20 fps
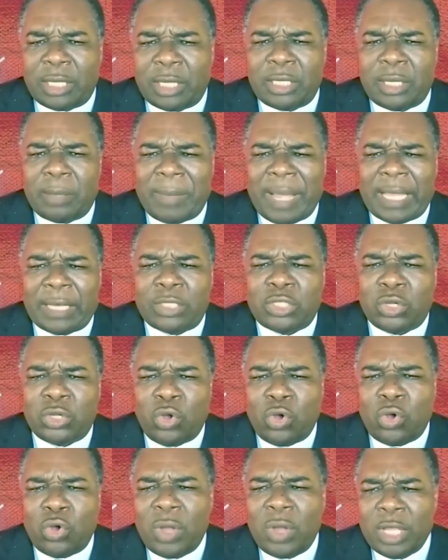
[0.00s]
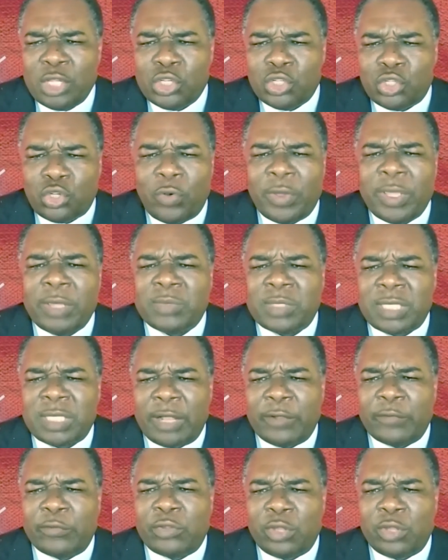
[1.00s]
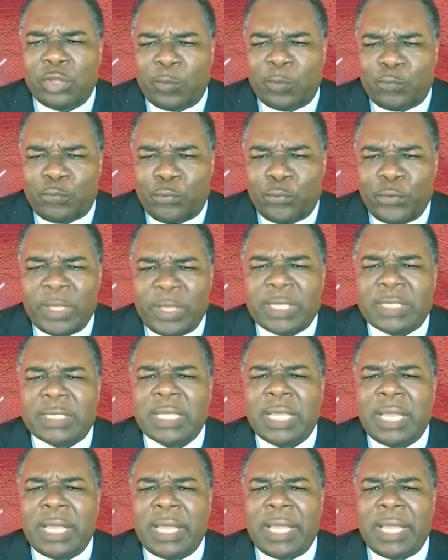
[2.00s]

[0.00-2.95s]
the man to go show himself to the priest.